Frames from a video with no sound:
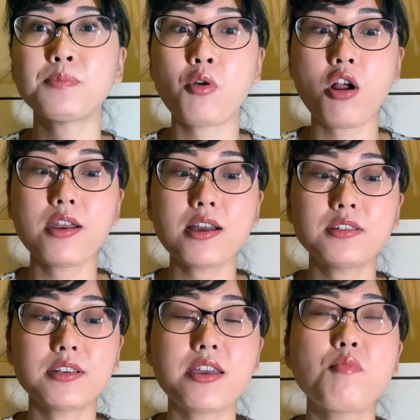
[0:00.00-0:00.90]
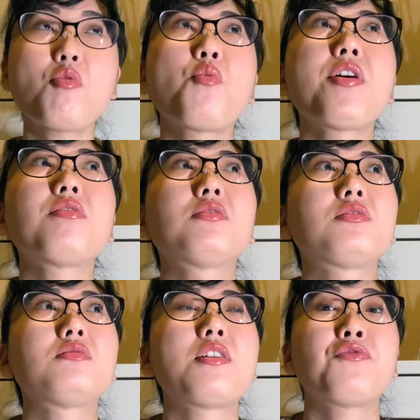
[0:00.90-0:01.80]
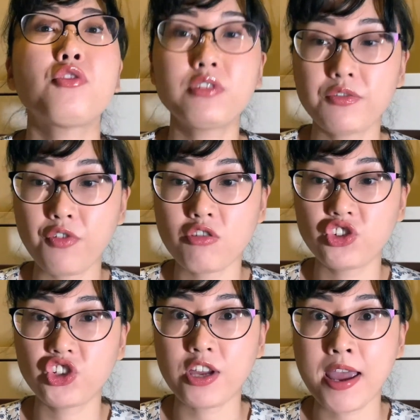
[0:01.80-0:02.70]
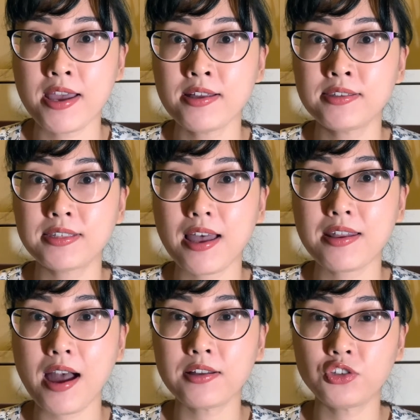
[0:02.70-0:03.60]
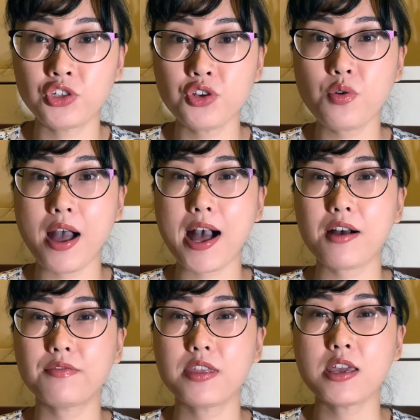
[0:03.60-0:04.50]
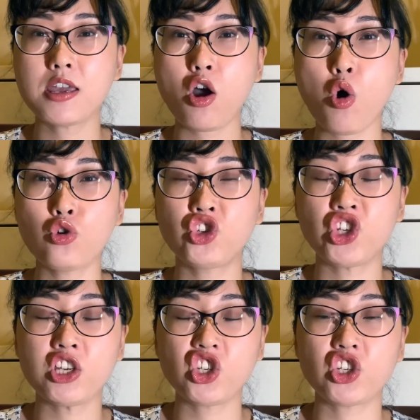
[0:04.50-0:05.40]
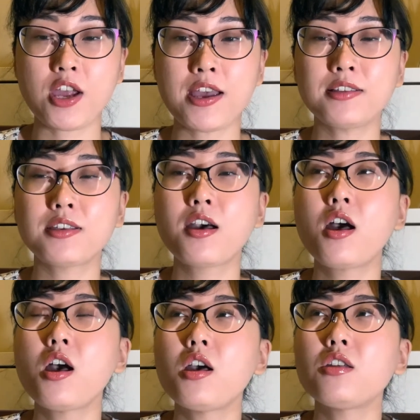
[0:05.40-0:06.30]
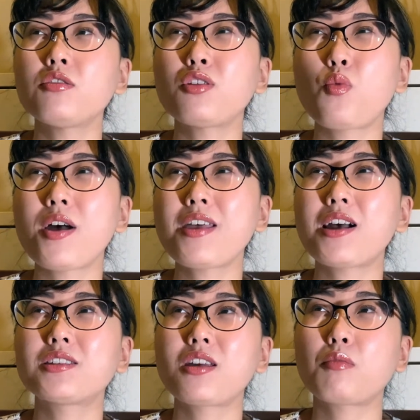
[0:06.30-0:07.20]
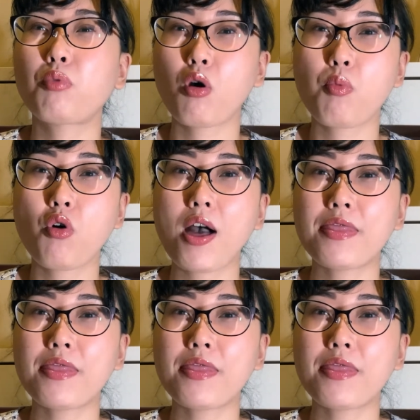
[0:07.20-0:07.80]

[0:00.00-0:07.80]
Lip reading: product came with a few different shades, and I do have the OG shade. You know, the one has that purple and the